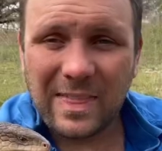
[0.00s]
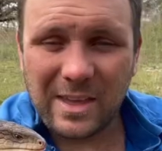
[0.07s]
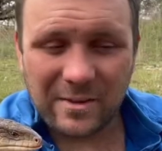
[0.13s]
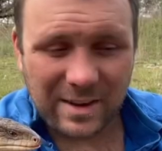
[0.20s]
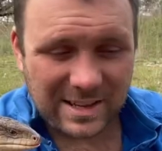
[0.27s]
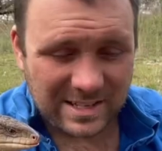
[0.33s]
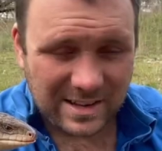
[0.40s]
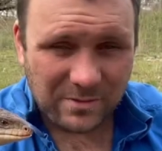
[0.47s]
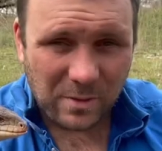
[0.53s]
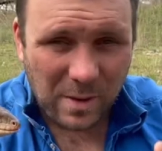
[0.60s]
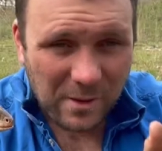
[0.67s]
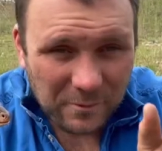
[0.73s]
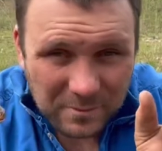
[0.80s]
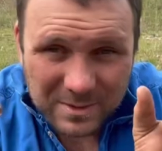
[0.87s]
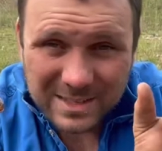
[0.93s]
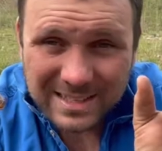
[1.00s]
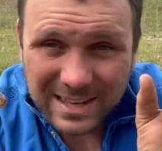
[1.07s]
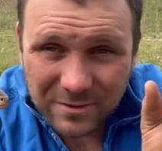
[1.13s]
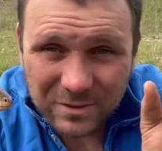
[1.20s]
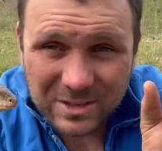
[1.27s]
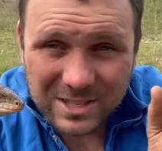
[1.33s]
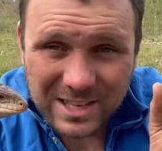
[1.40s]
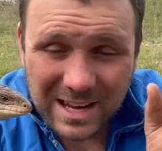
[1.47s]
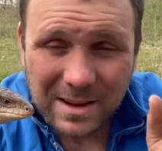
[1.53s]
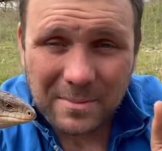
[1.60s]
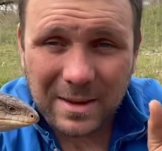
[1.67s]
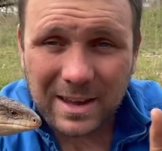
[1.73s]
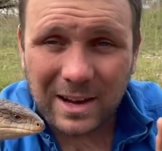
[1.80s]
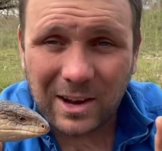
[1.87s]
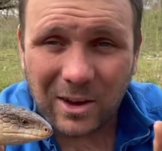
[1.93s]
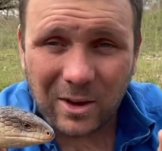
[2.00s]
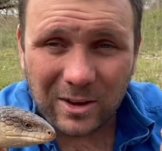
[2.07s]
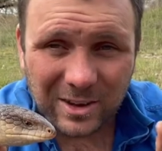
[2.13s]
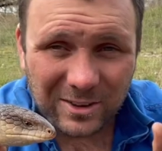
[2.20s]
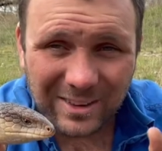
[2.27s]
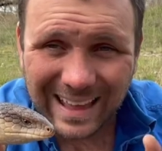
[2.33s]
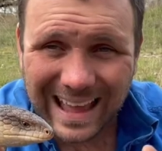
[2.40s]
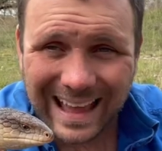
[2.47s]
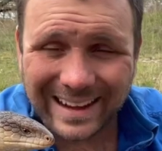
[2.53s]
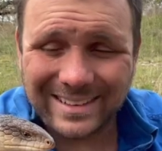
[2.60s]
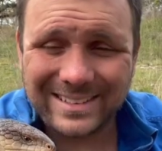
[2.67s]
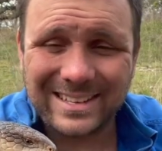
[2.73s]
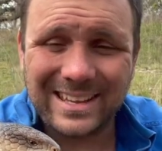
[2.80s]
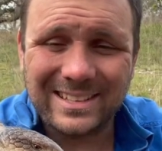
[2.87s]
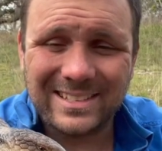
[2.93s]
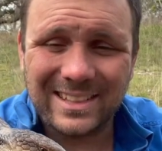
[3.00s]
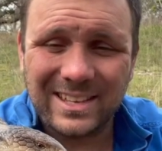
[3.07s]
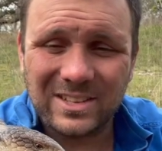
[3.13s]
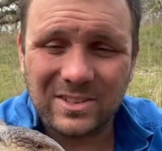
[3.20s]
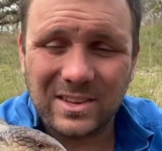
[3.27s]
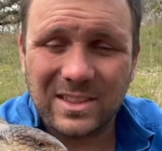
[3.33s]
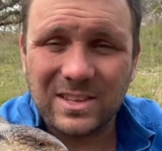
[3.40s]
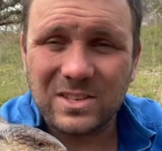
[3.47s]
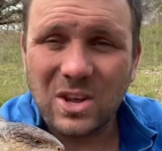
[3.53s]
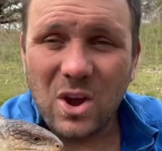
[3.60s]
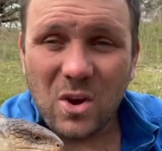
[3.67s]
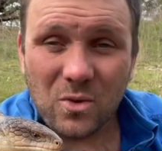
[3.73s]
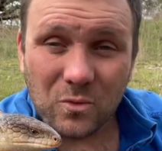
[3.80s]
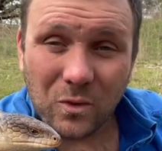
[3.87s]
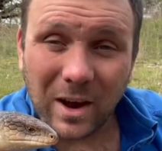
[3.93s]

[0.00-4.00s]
range everywhere from 7 centimetre long little garden skinks and things like this, right